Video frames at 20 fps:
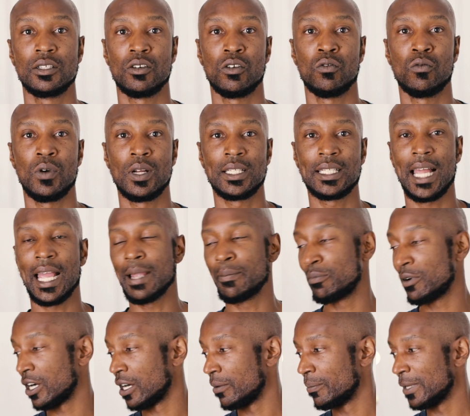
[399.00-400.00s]
So once I
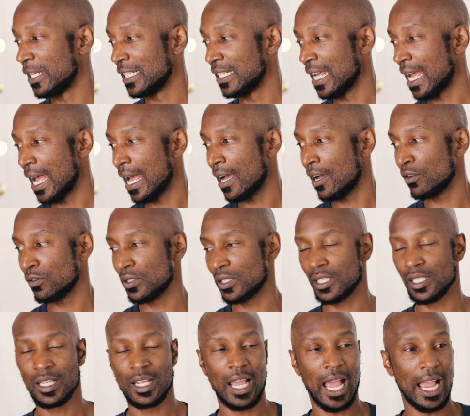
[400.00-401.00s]
bring them in the
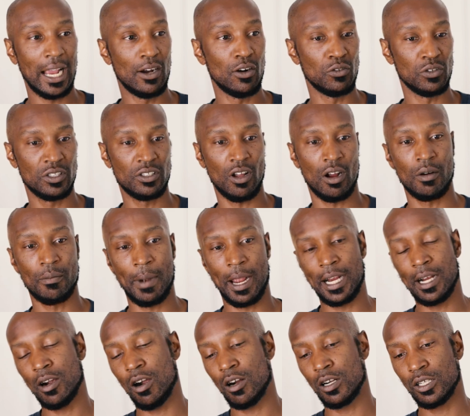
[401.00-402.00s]
house, I go start
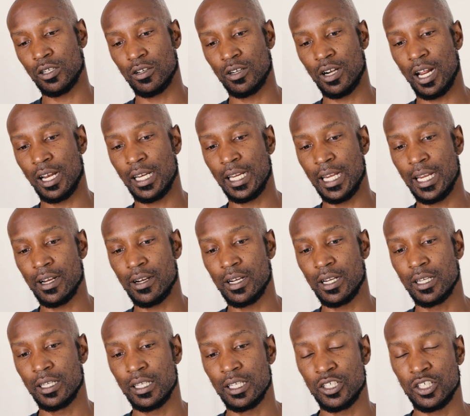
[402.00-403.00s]
my car, turn on the air
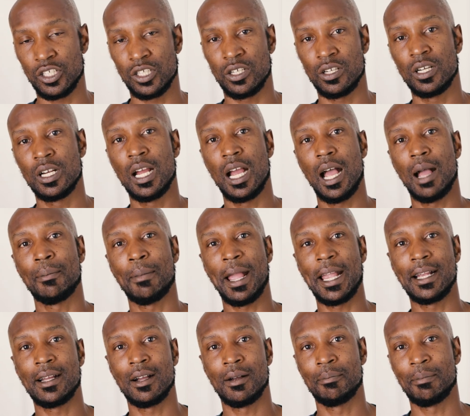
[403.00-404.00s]
conditioner, I
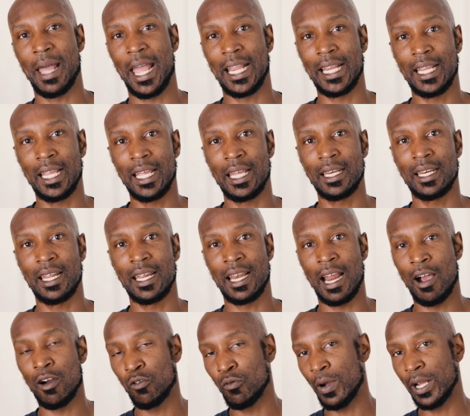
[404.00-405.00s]
might come back in and
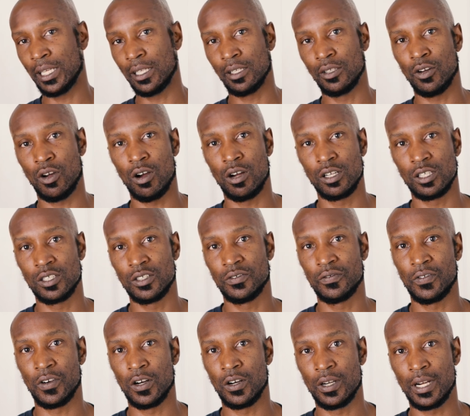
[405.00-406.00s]
I'll wet the dog's
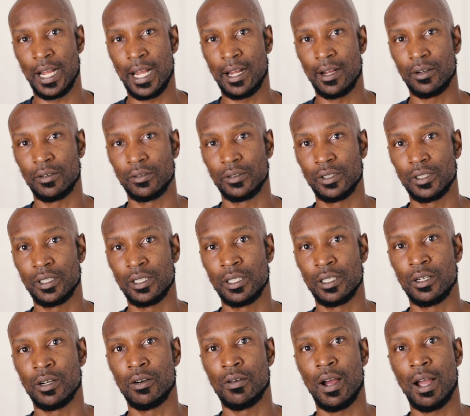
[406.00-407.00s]
fur down.
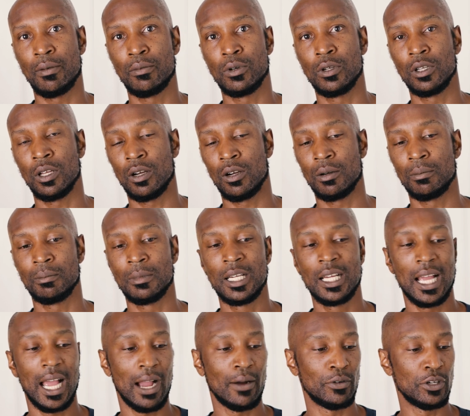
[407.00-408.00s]
You know, I
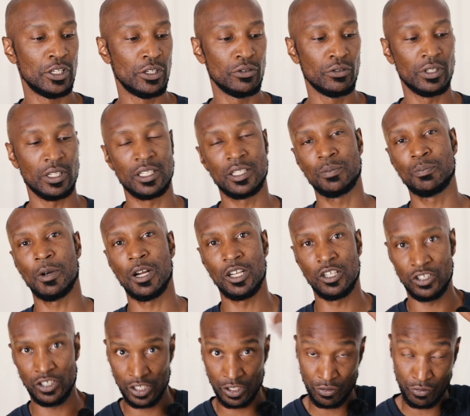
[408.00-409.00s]
will use a
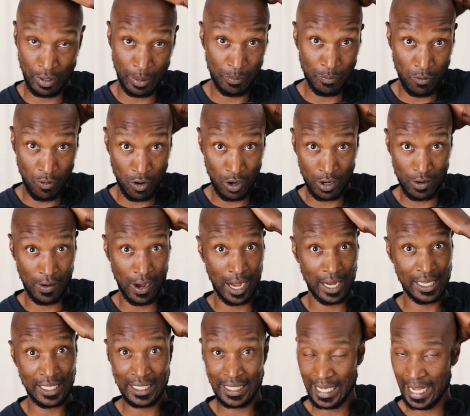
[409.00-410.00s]
sponge and drip water
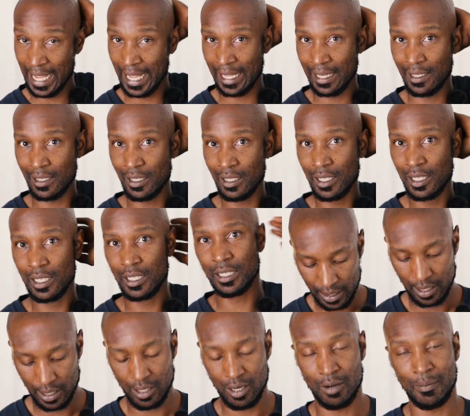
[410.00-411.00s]
on his head.
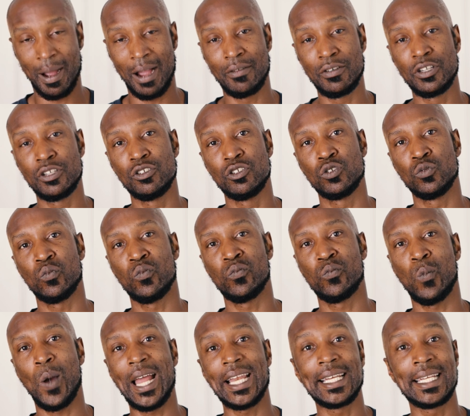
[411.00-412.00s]
I would use
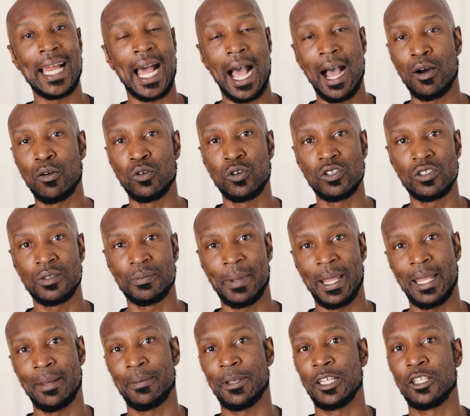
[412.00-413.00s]
wet towels
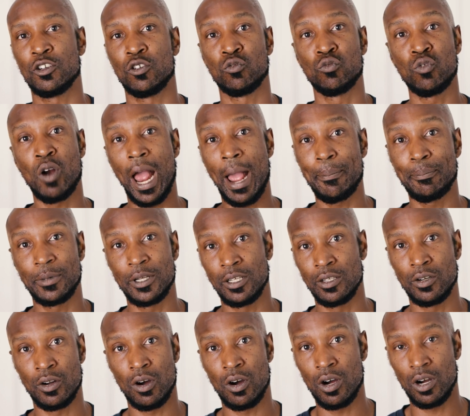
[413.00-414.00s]
maybe to wrap the
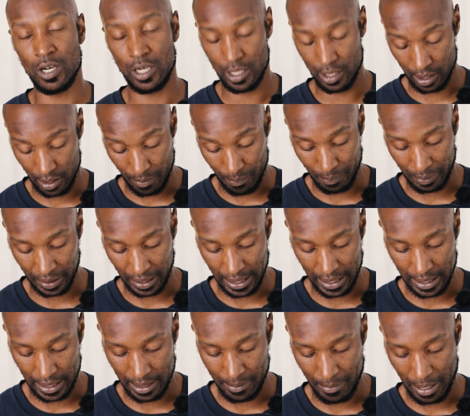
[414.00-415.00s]
dog
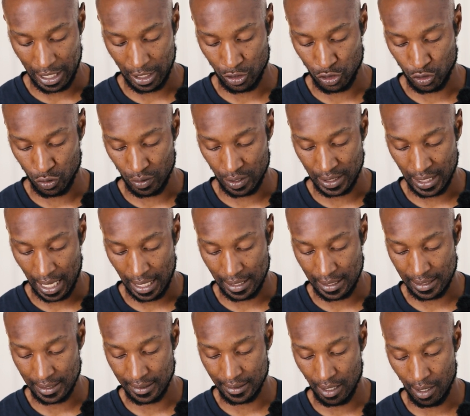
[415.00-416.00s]
completely, making sure it's on
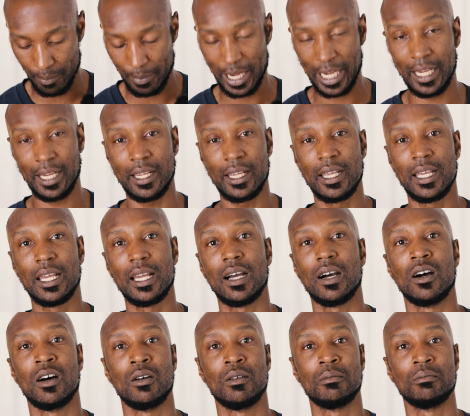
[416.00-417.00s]
his stomach
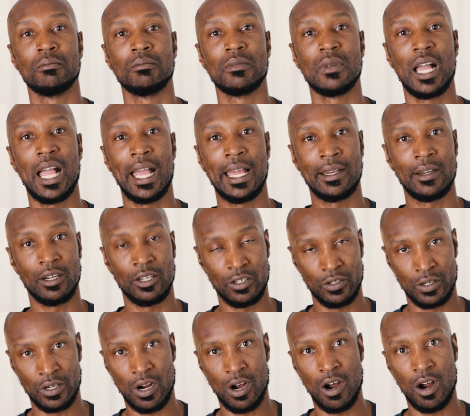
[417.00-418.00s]
and
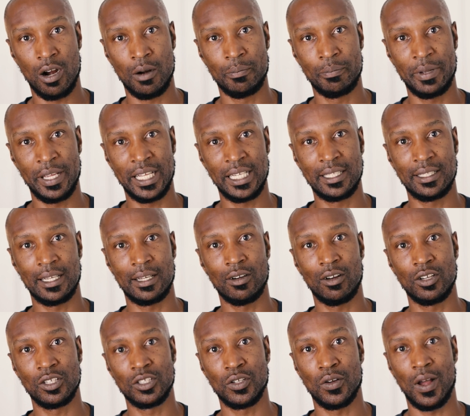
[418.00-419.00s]
under the armpits and
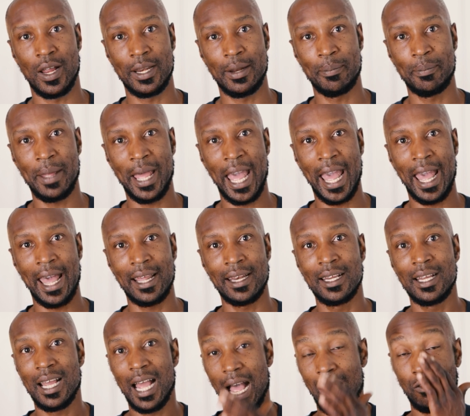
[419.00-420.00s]
also on the
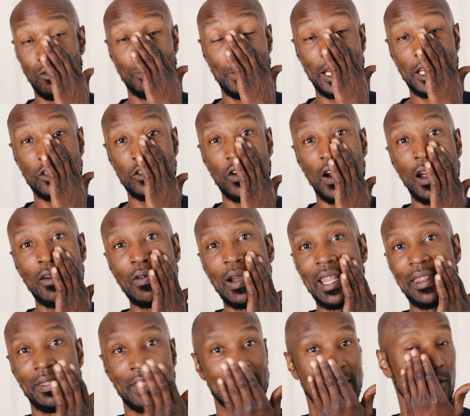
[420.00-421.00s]
pad. I would make sure I
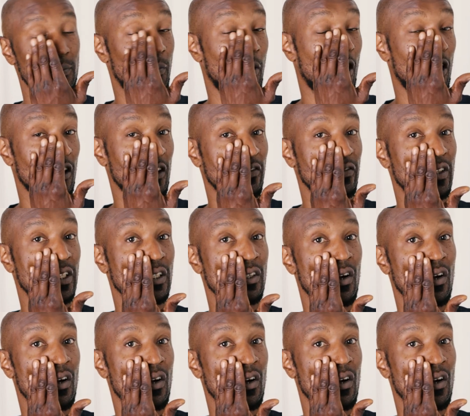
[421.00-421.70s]
wet this part of the